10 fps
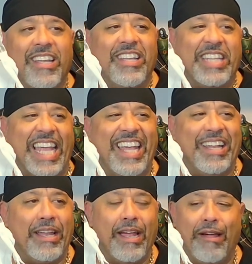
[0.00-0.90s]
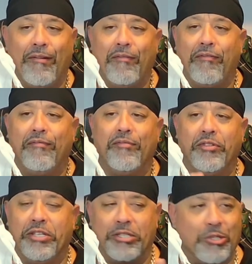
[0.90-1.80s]
that have
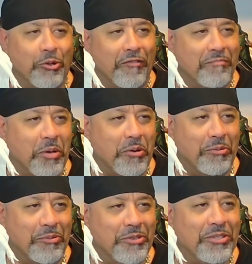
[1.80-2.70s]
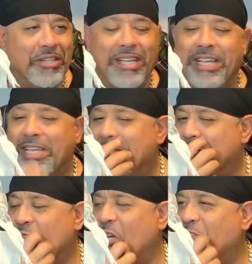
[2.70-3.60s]
this sort of pose
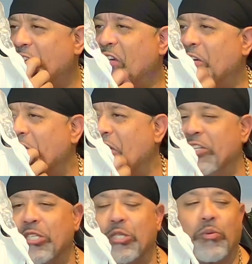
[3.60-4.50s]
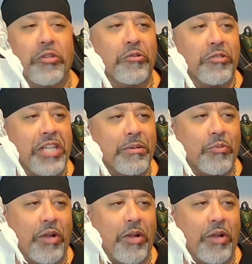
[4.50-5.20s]
generated here. And this is one of those times where I